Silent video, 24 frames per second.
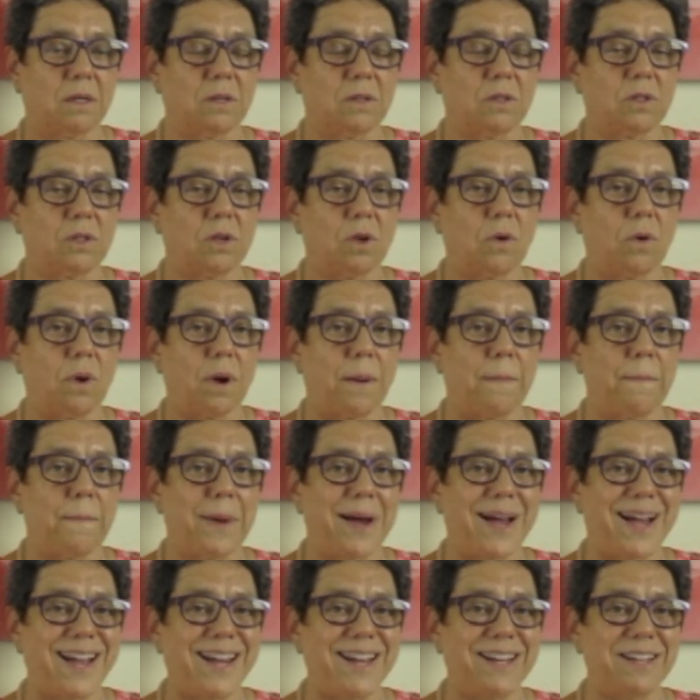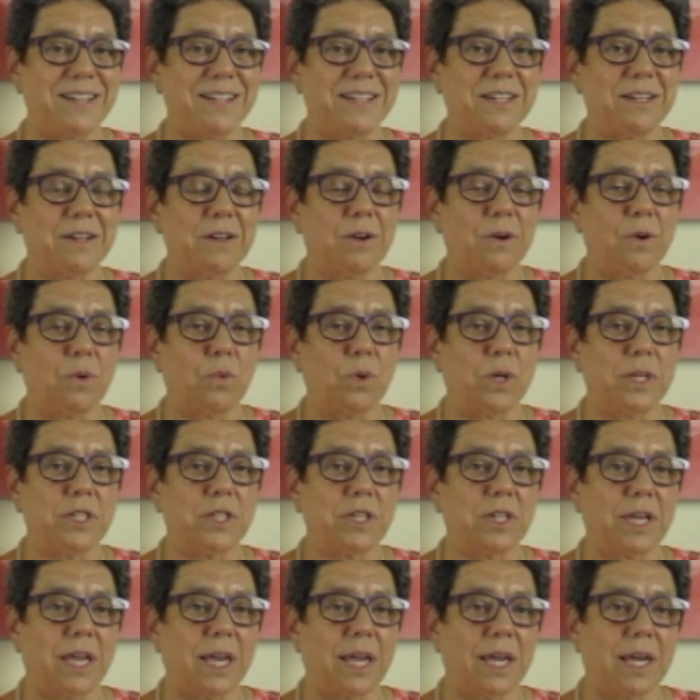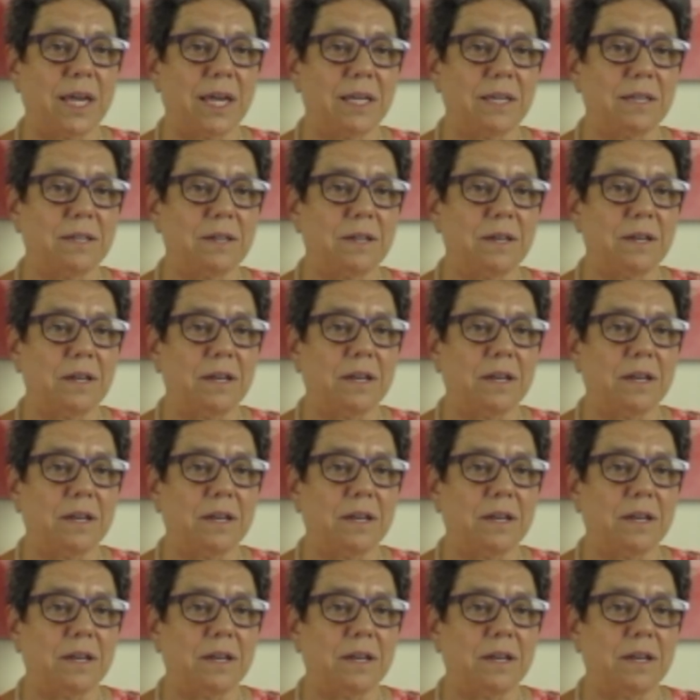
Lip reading: So a mind which can